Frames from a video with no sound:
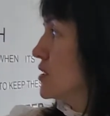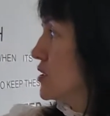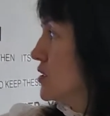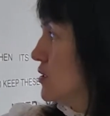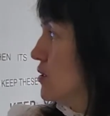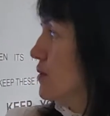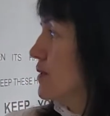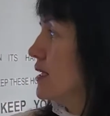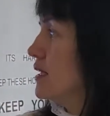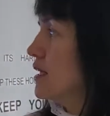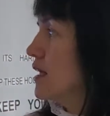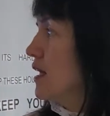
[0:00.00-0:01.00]

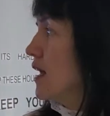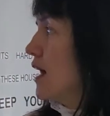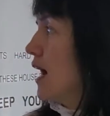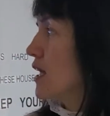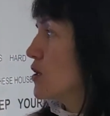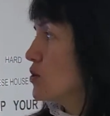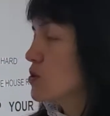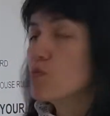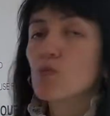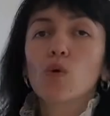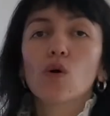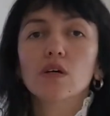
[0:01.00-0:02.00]
Survey. I use
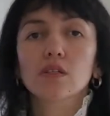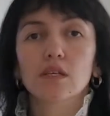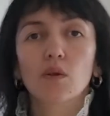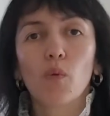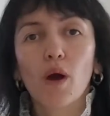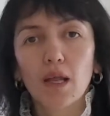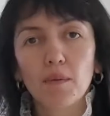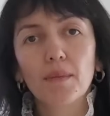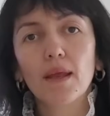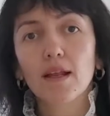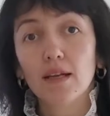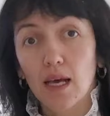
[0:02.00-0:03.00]
more than 1 million